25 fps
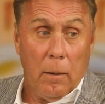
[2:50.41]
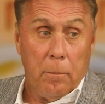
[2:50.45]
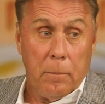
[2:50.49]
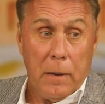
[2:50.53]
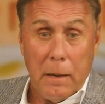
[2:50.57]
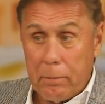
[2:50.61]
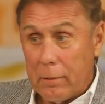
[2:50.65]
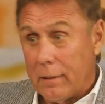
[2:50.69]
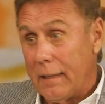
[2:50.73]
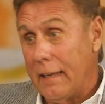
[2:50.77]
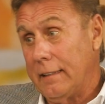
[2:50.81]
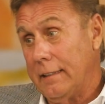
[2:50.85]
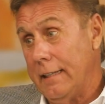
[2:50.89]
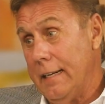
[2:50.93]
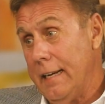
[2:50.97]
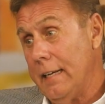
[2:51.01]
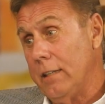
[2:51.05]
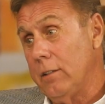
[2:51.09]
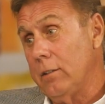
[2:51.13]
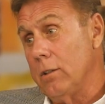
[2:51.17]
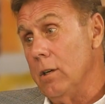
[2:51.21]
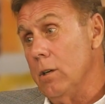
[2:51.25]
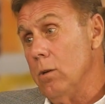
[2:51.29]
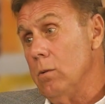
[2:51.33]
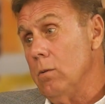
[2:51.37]
People like to
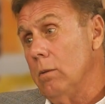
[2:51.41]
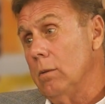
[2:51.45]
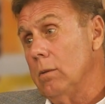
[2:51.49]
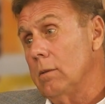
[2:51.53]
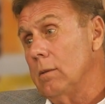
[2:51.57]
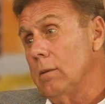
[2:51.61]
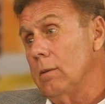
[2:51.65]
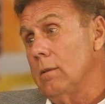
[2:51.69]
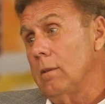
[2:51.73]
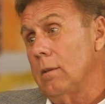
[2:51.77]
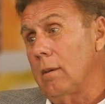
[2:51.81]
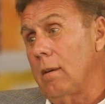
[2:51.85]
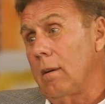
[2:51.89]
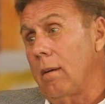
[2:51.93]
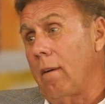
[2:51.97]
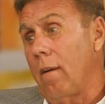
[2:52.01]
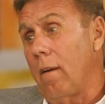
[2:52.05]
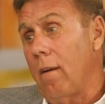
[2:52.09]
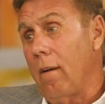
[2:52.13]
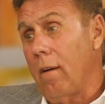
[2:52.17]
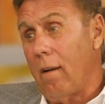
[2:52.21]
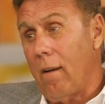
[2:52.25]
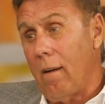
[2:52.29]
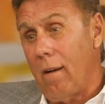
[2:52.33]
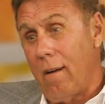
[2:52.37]
eat, though.
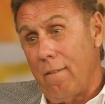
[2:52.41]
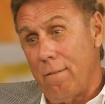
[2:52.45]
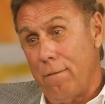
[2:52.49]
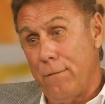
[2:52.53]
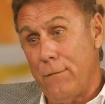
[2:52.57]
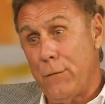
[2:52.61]
Oh,